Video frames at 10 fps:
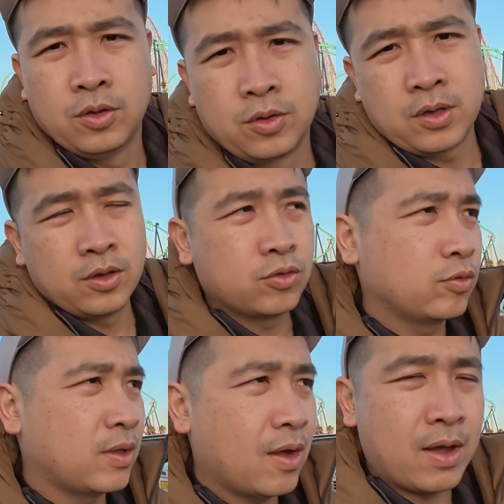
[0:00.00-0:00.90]
Okay,
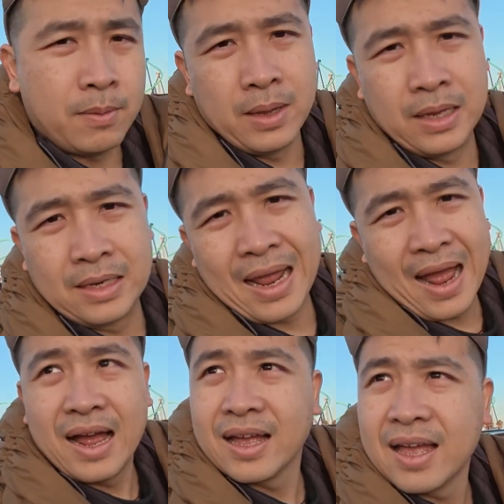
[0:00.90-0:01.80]
so now I'm at
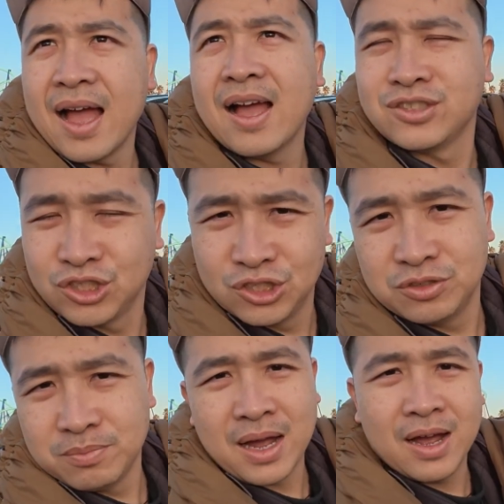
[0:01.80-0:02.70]

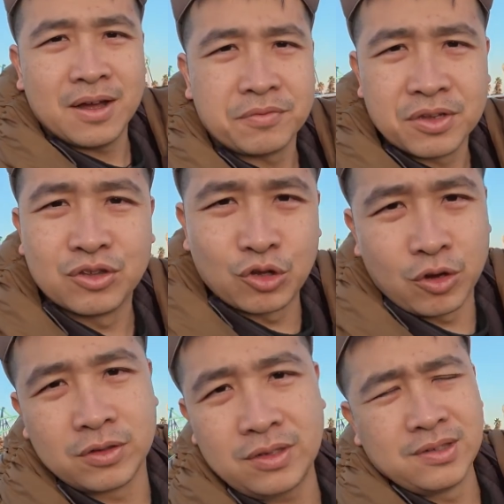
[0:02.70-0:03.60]
Nagashima
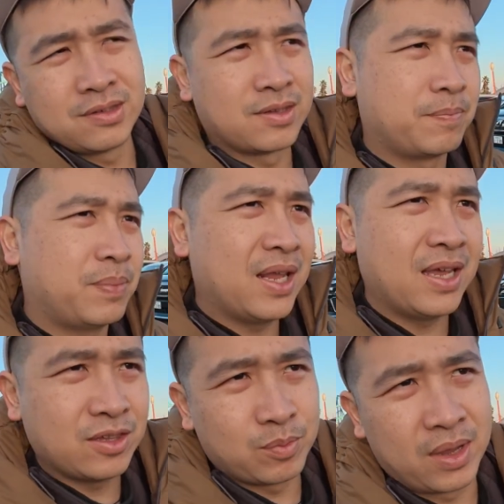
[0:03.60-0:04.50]
Resort. This is a
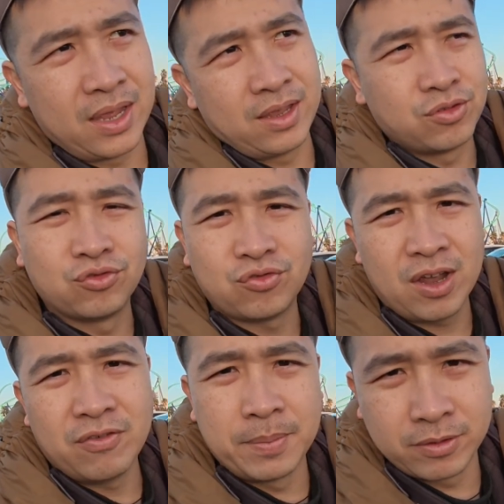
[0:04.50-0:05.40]
place where you
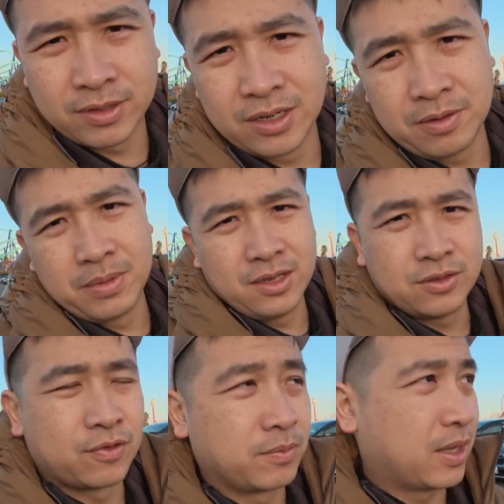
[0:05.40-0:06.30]
drive about 30
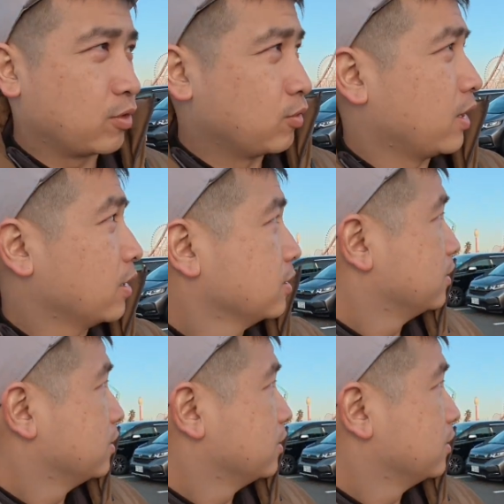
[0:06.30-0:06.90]
minutes from Nagoya.